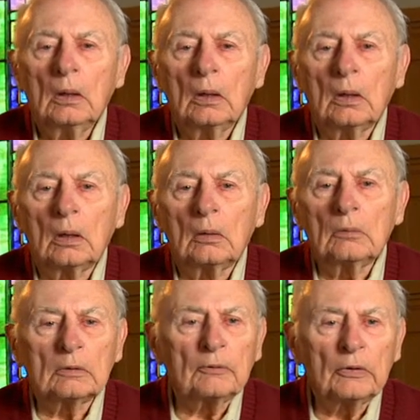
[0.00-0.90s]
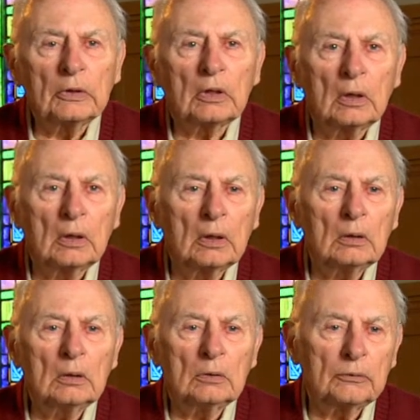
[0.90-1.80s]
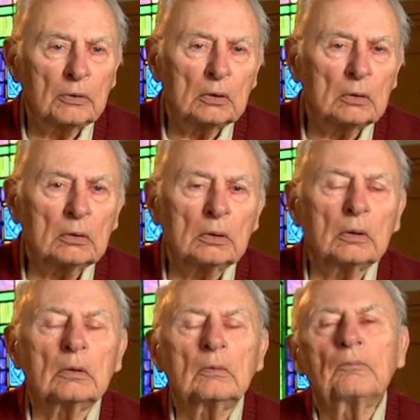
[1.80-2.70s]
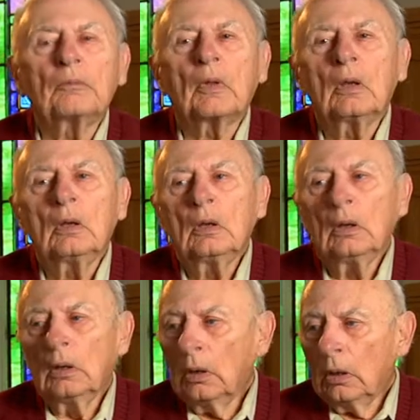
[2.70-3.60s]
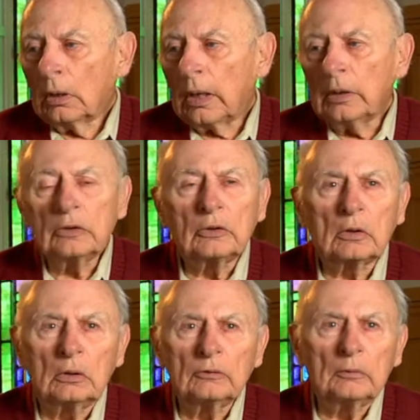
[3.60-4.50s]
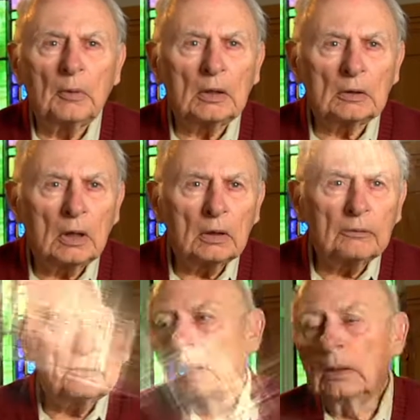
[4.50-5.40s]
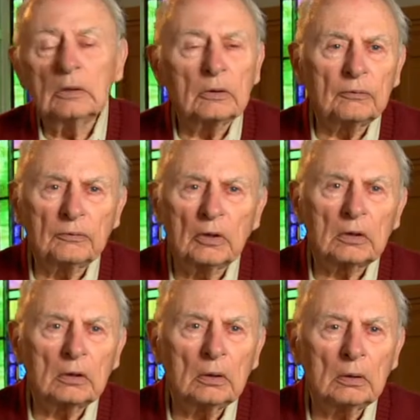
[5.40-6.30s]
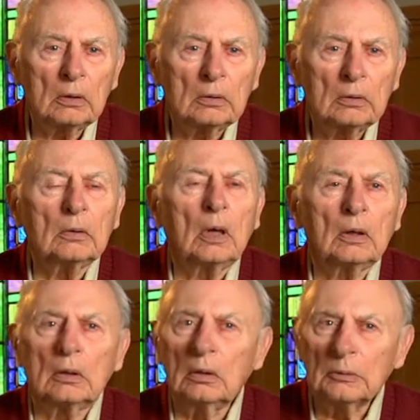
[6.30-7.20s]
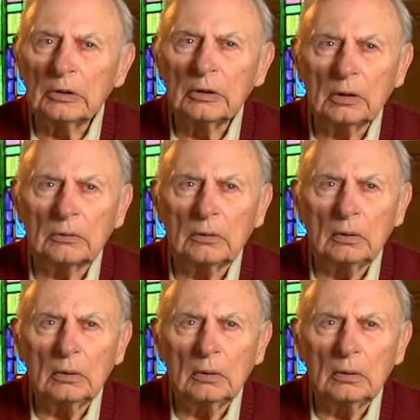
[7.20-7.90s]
was very kind and gentle and kind of took over my life. And he said, "Frank, you are a homosexual."